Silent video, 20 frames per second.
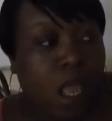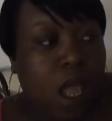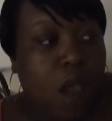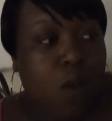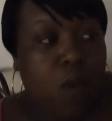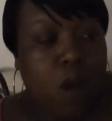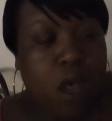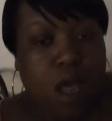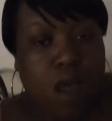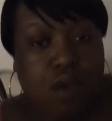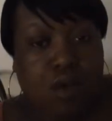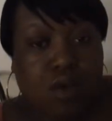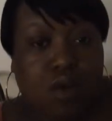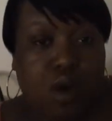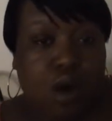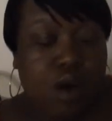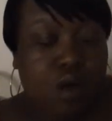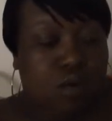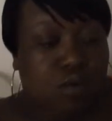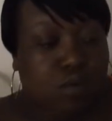
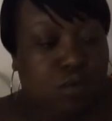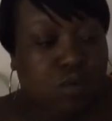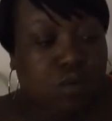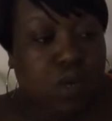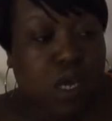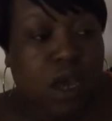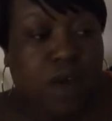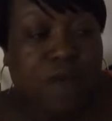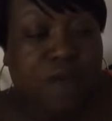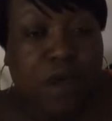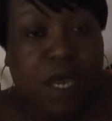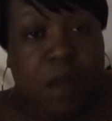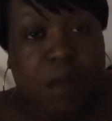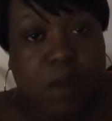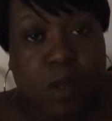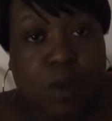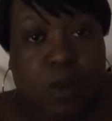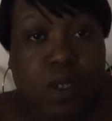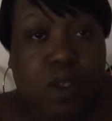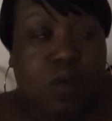Well, we a
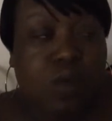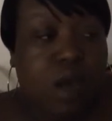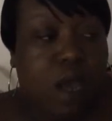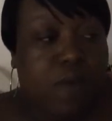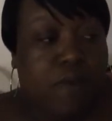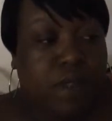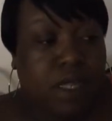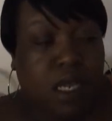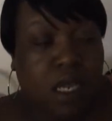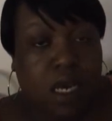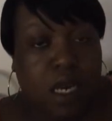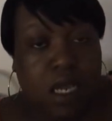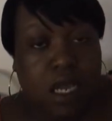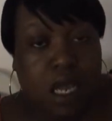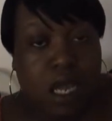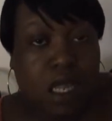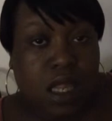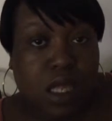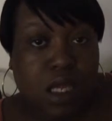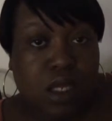family. We do everything
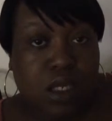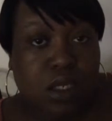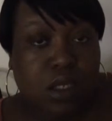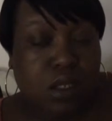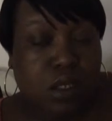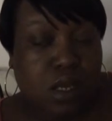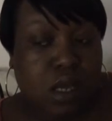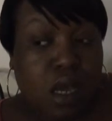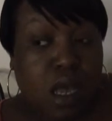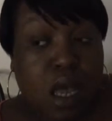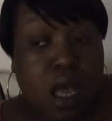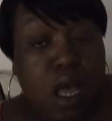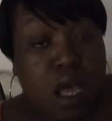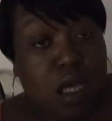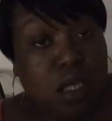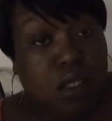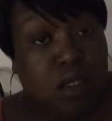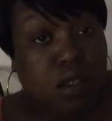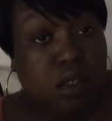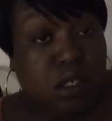together.
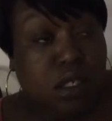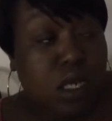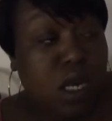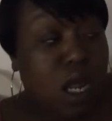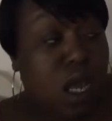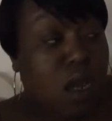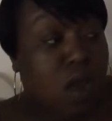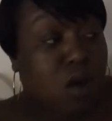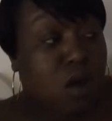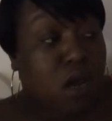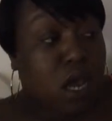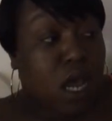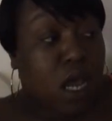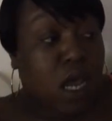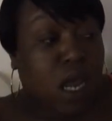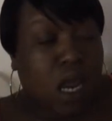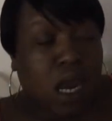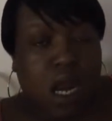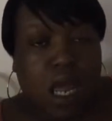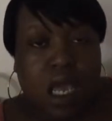So she like,
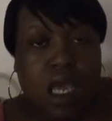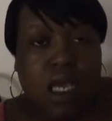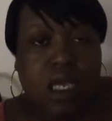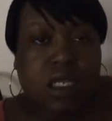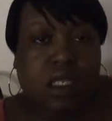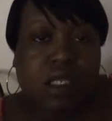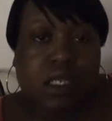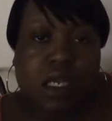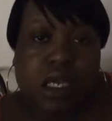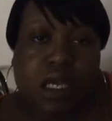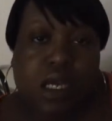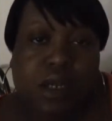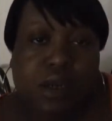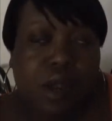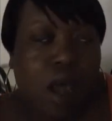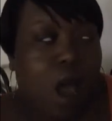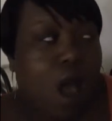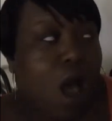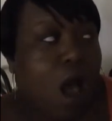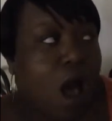okay. And they gets it
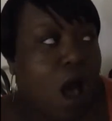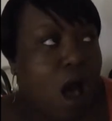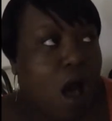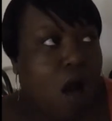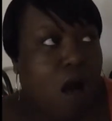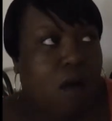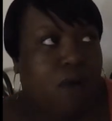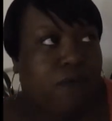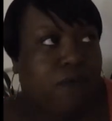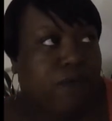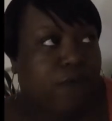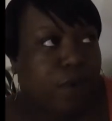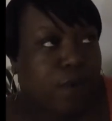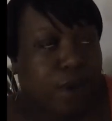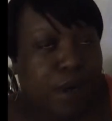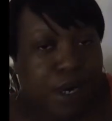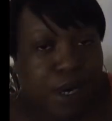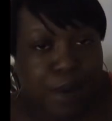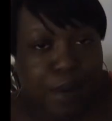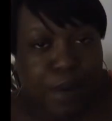in. All
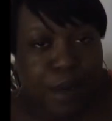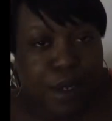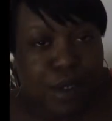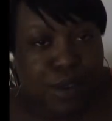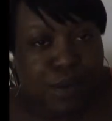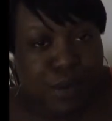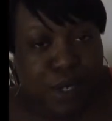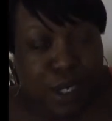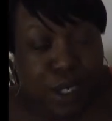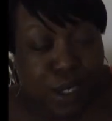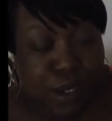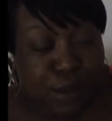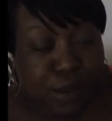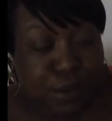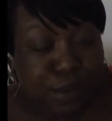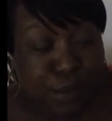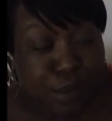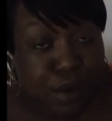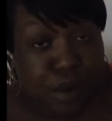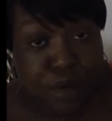4 of them, all 3 of them,
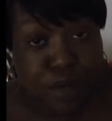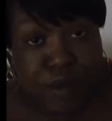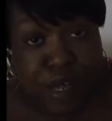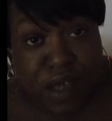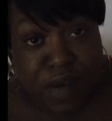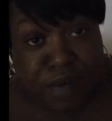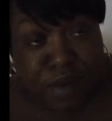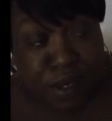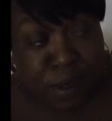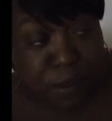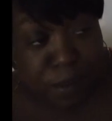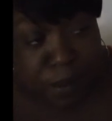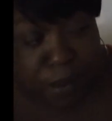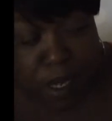all 5 of them.